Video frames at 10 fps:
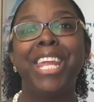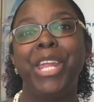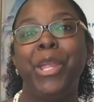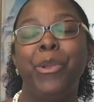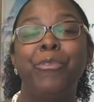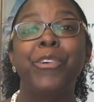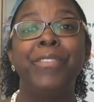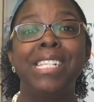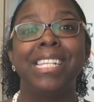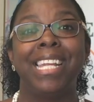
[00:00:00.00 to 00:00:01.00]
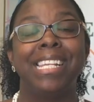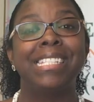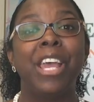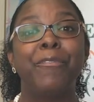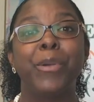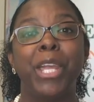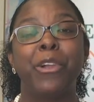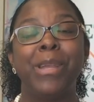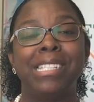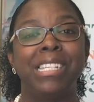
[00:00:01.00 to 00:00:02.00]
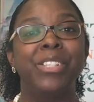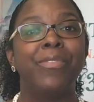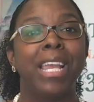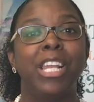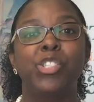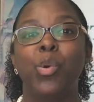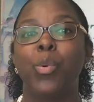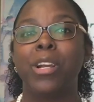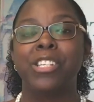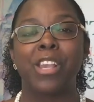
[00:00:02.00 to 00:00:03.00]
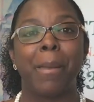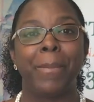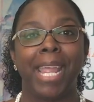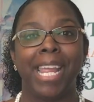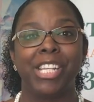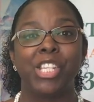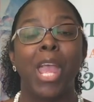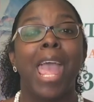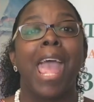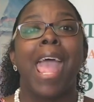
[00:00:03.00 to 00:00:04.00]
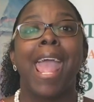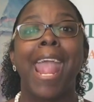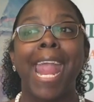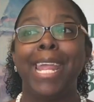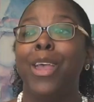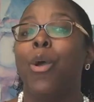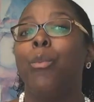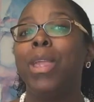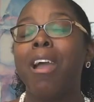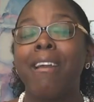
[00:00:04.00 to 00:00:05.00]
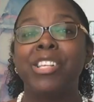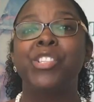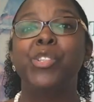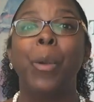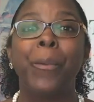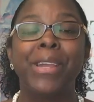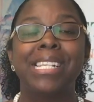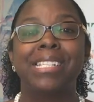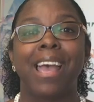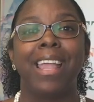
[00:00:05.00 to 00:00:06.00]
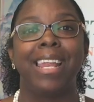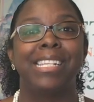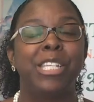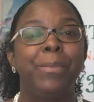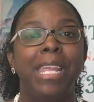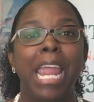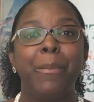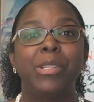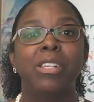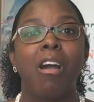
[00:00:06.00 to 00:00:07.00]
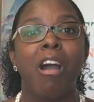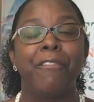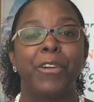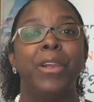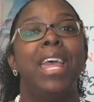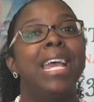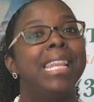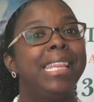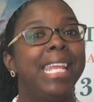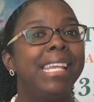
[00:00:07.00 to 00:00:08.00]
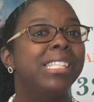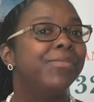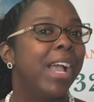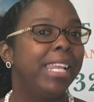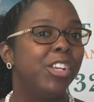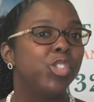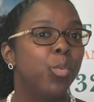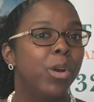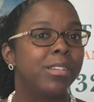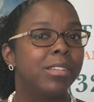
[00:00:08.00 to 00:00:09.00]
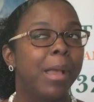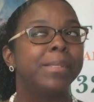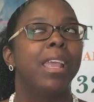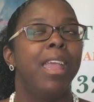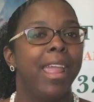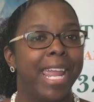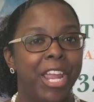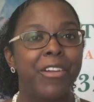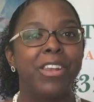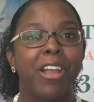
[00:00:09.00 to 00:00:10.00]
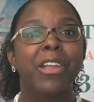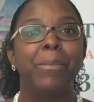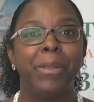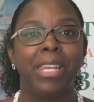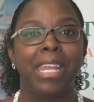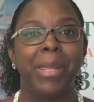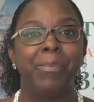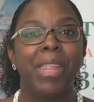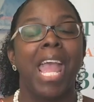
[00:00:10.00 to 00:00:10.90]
you for visiting Set for Increase's financial workshop page. Hey, we are super excited to be able to offer these financial workshops here in our community.